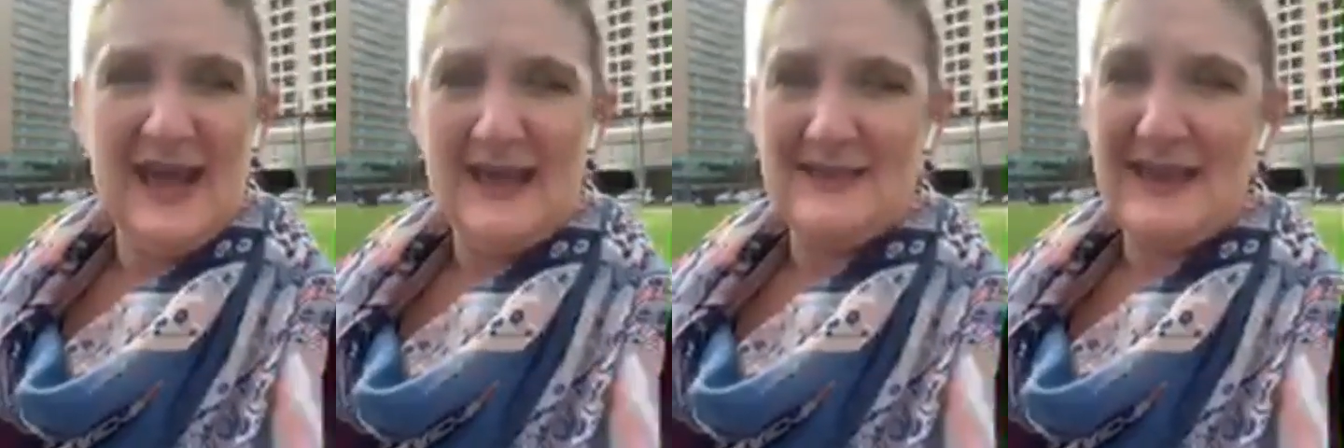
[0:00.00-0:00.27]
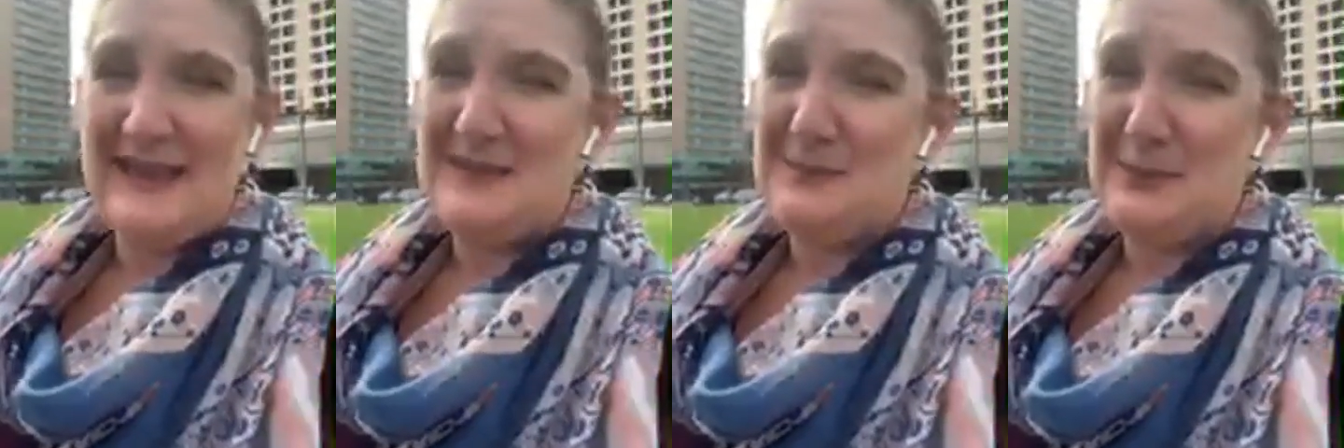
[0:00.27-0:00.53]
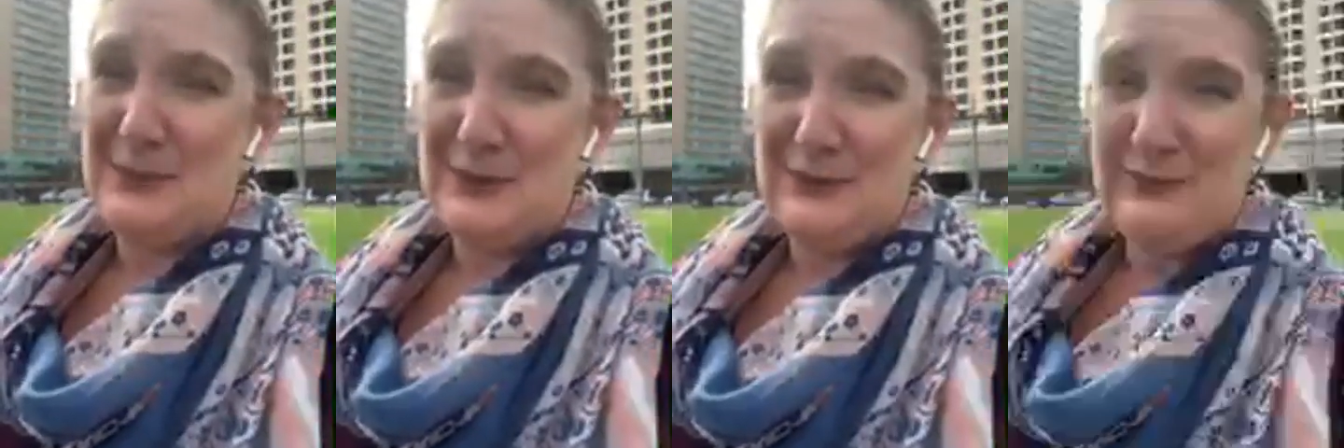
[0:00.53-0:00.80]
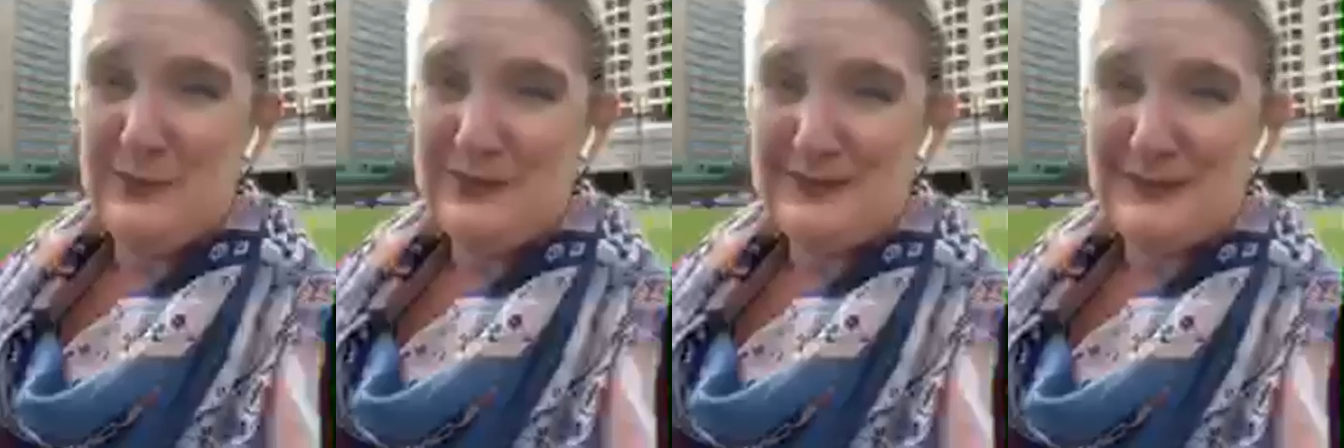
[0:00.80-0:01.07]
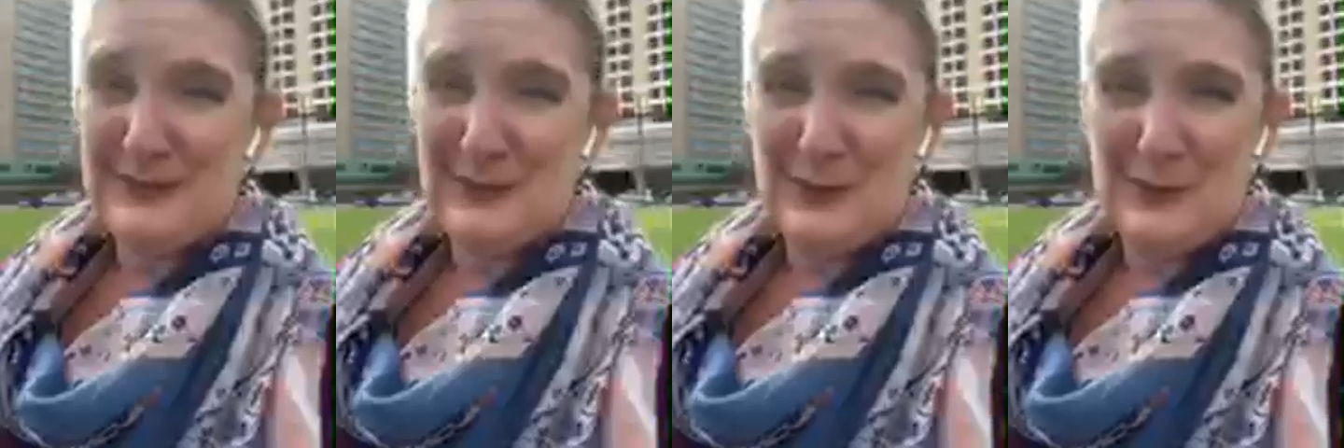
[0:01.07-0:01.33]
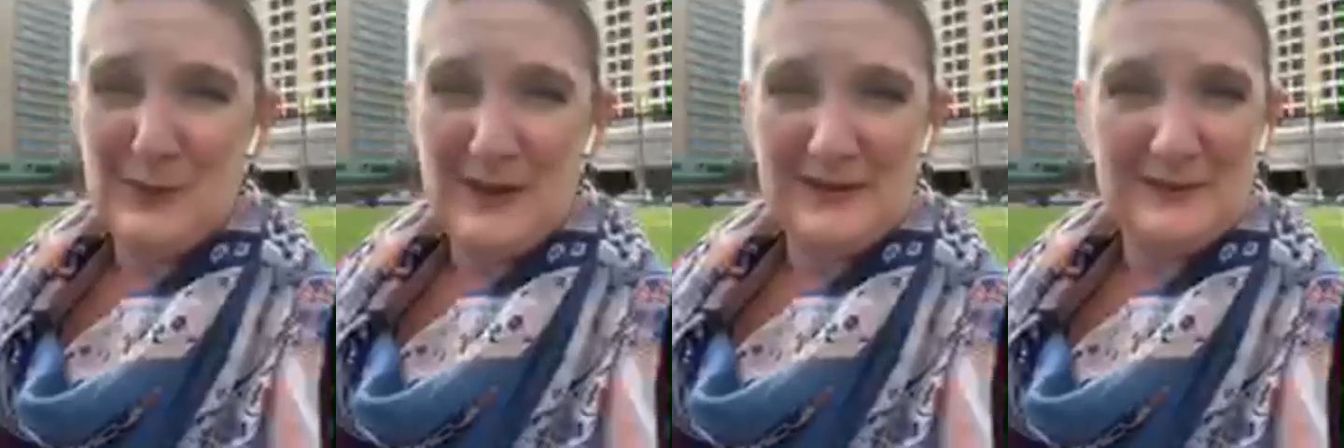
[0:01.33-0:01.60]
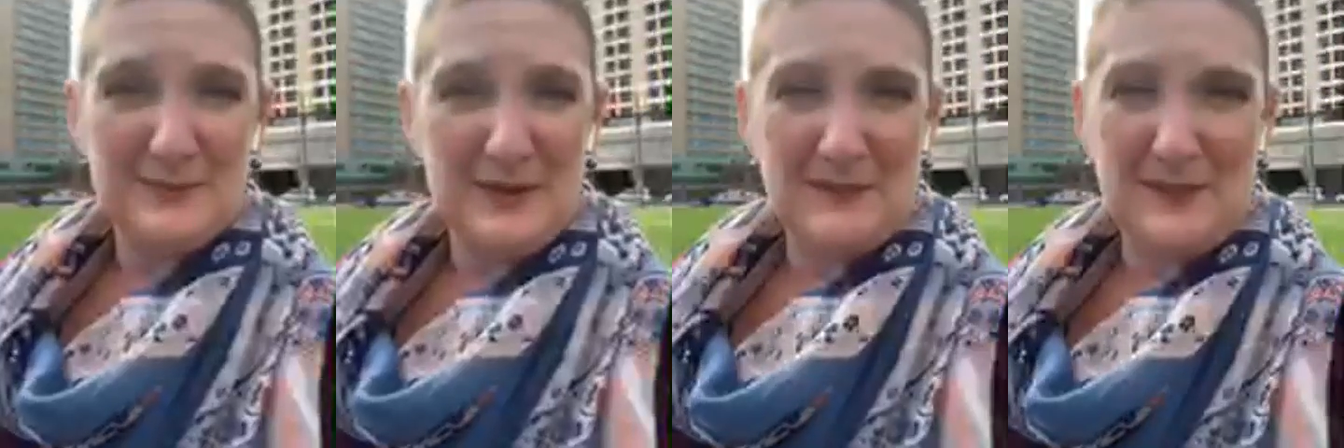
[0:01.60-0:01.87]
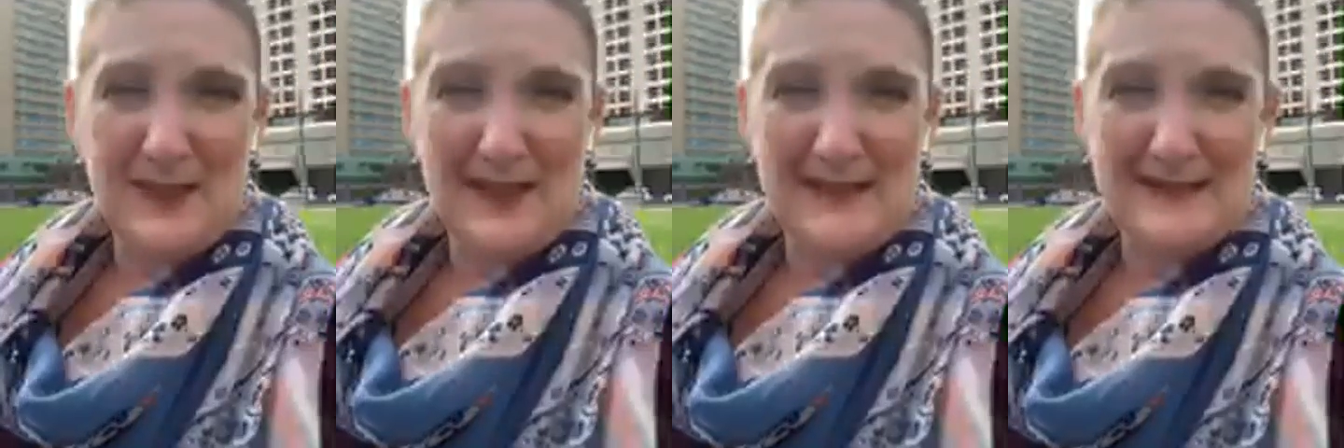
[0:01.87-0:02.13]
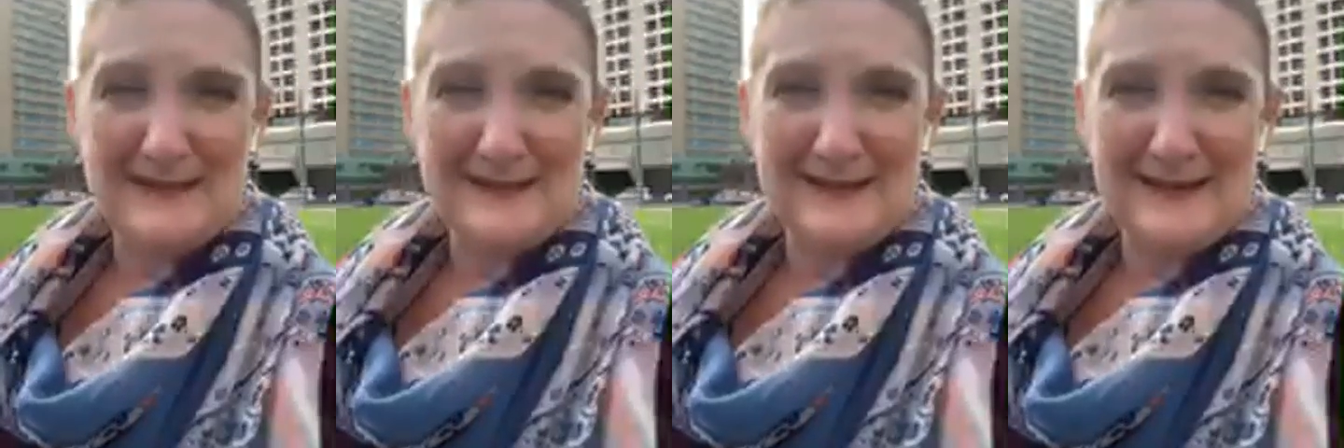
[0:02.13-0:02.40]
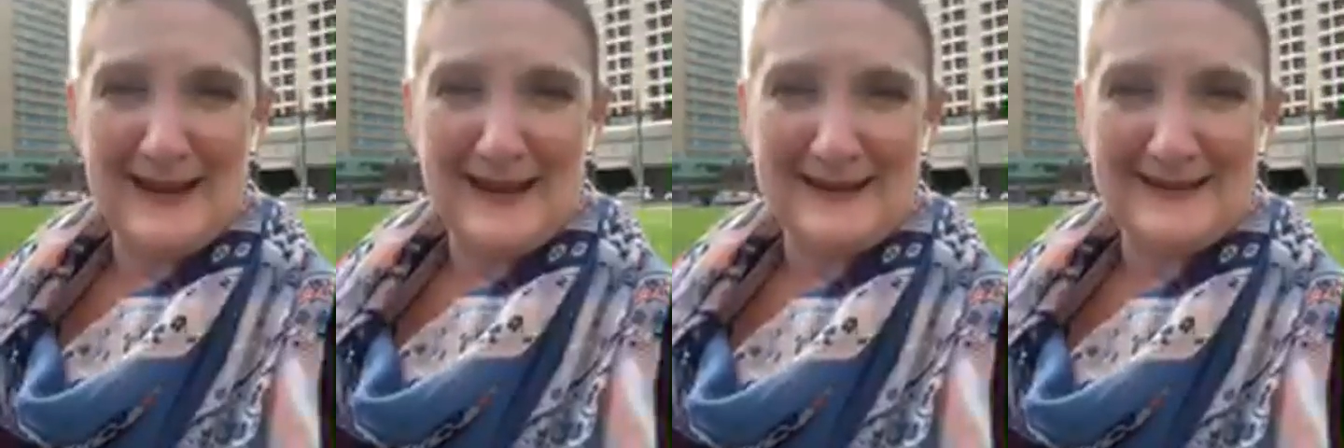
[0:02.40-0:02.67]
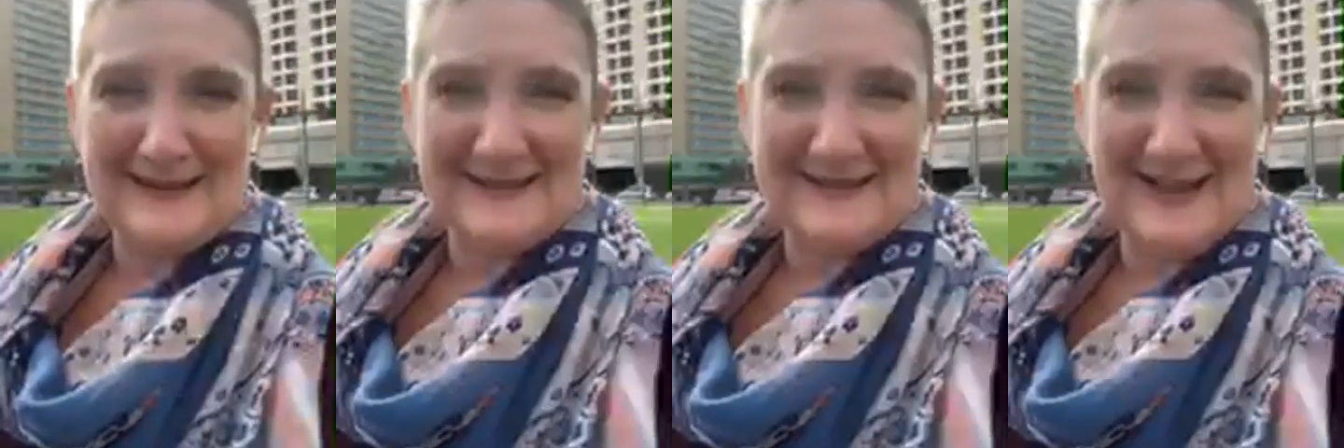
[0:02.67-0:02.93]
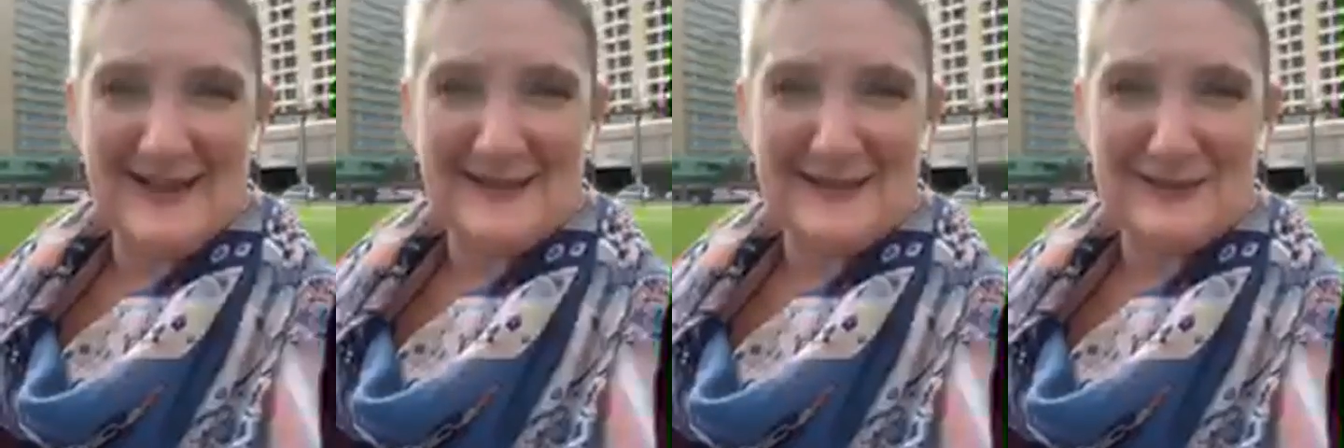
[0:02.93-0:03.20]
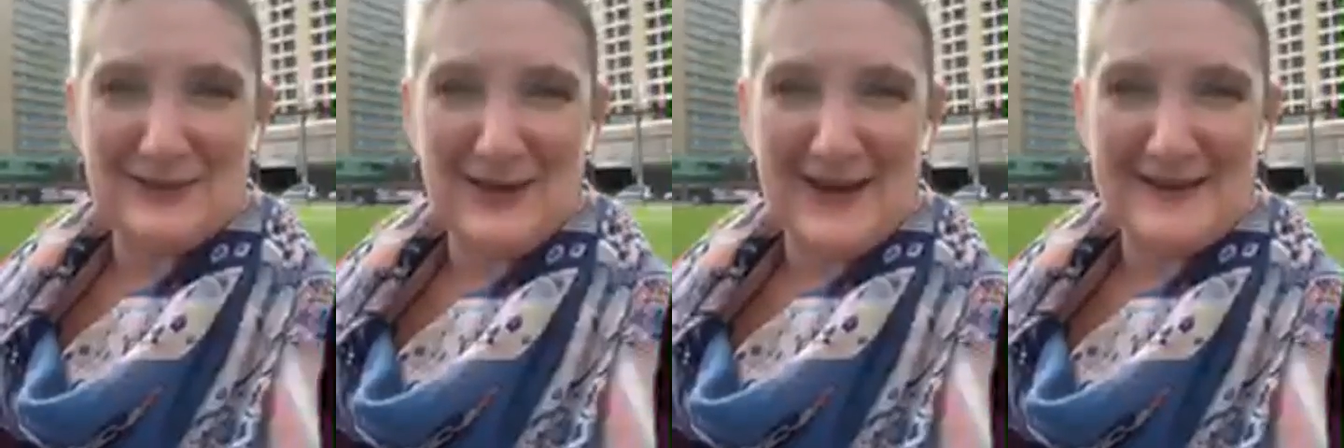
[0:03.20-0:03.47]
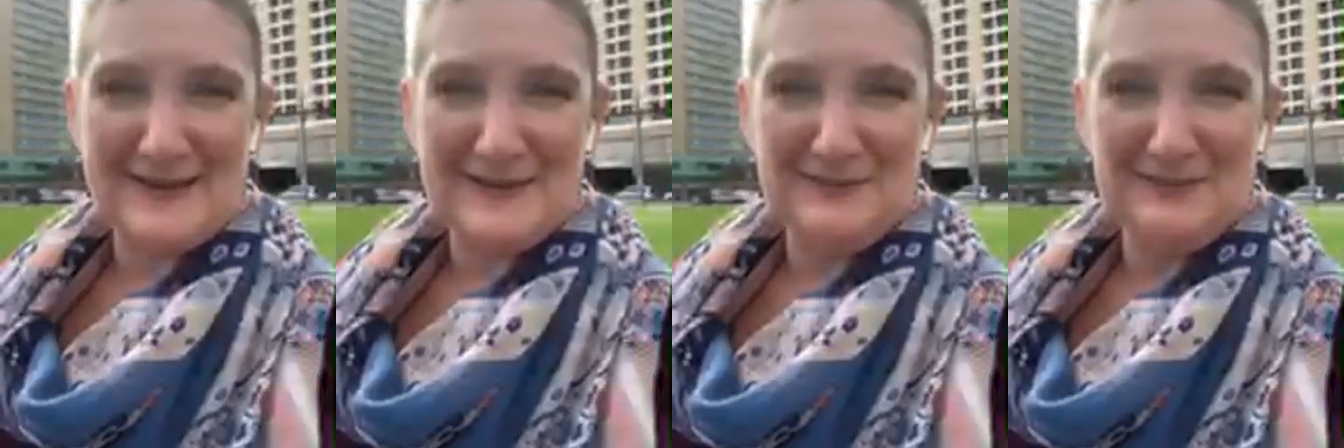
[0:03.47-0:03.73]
and that improvements can always be made later down the track.